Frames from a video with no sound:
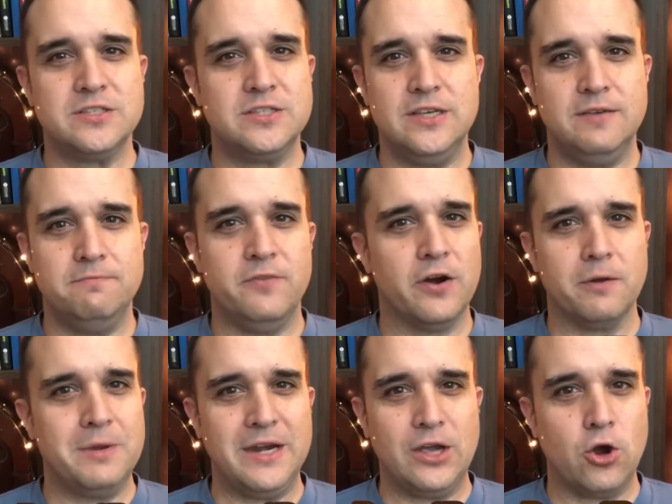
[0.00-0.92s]
see very
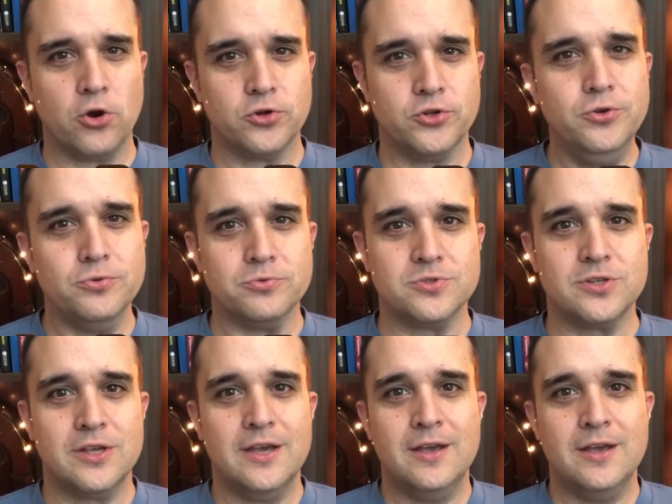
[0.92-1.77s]
many cartoons,